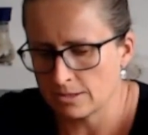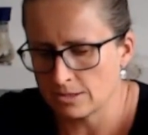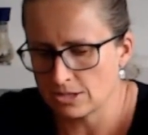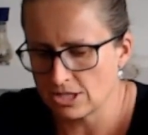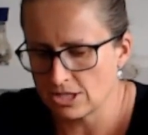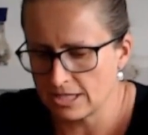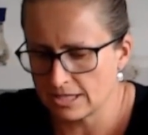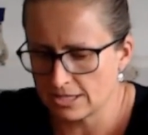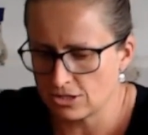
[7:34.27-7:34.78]

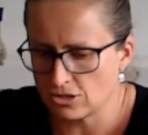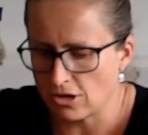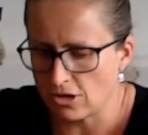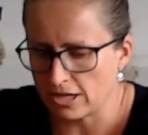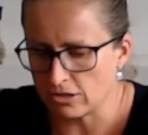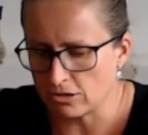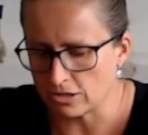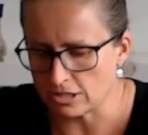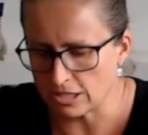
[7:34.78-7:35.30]
Just
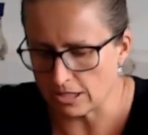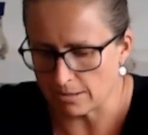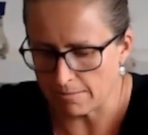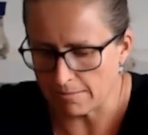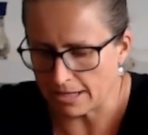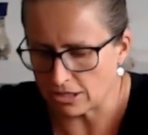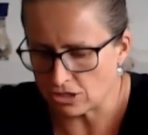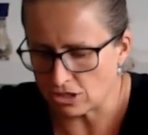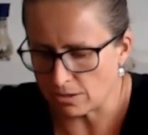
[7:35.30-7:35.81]
trying not to
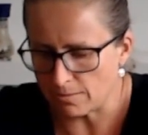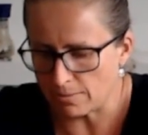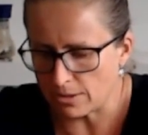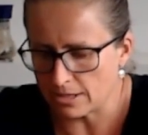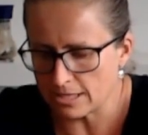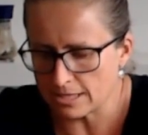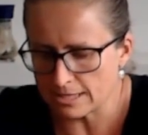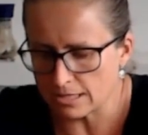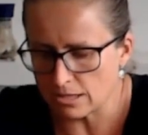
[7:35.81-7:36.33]
make sure you
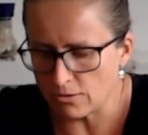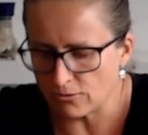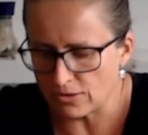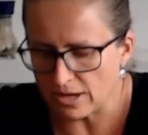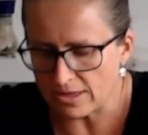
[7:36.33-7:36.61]
burn yourself.